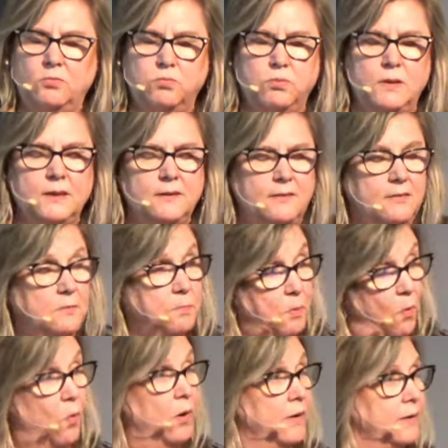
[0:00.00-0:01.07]
really
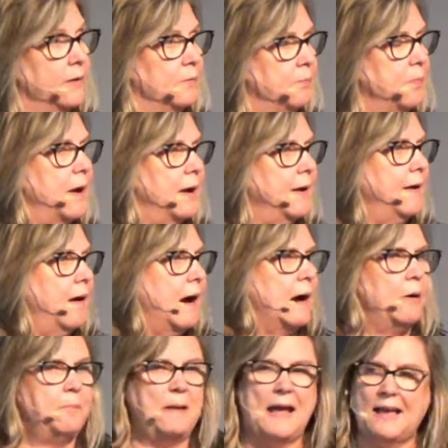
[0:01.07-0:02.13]
supported by
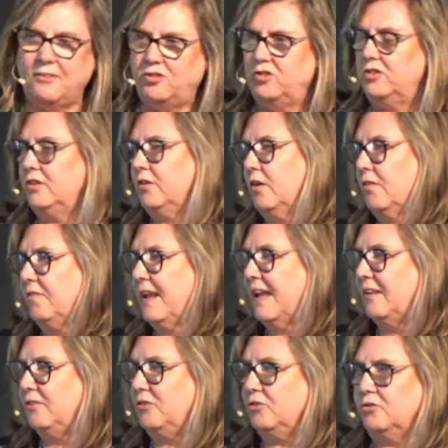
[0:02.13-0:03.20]
our passion and our
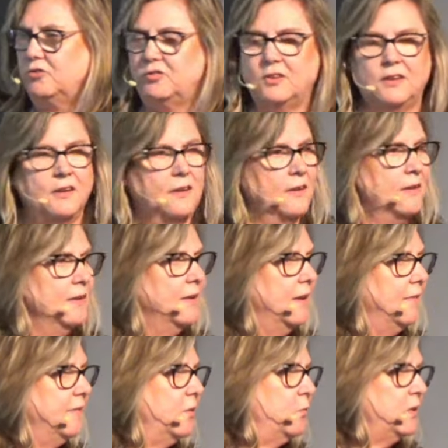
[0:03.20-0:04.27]
values.
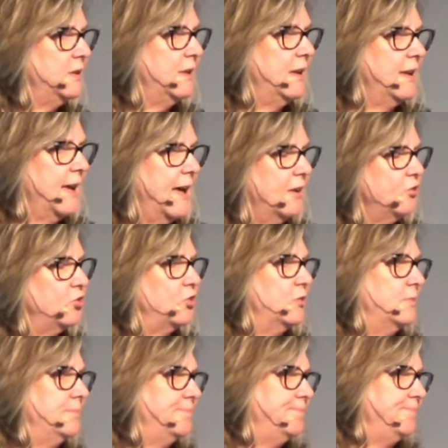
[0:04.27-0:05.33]
And then we take
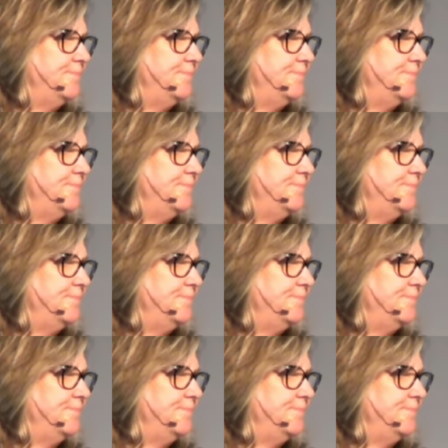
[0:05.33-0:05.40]
action.